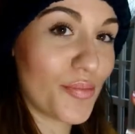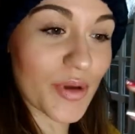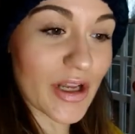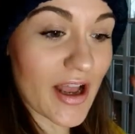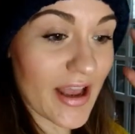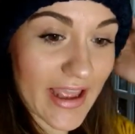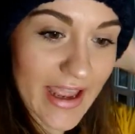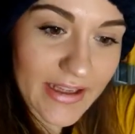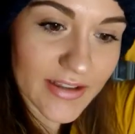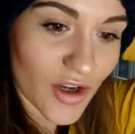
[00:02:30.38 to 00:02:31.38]
but I
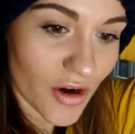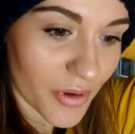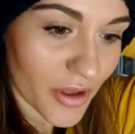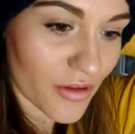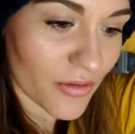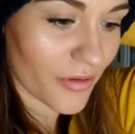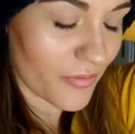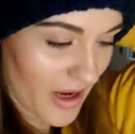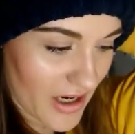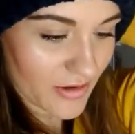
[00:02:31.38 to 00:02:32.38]
hate going through the
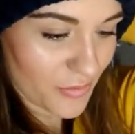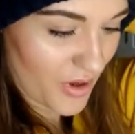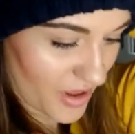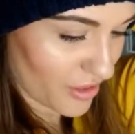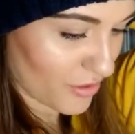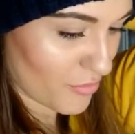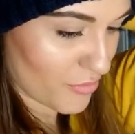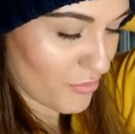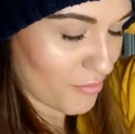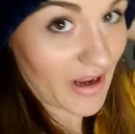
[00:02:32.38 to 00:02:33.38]
rain with
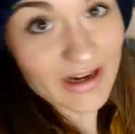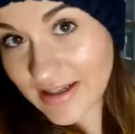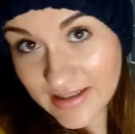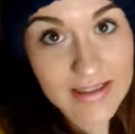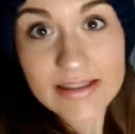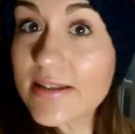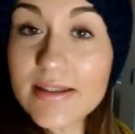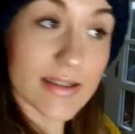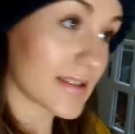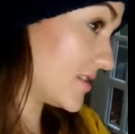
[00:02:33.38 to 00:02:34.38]
my
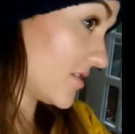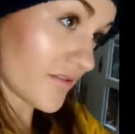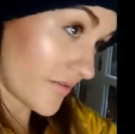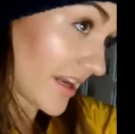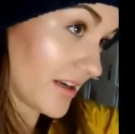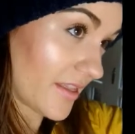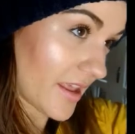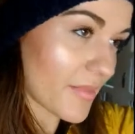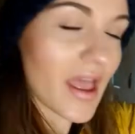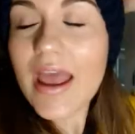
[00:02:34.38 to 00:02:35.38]
glasses because it's gonna rain on
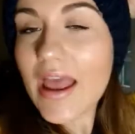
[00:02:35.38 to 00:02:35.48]
them,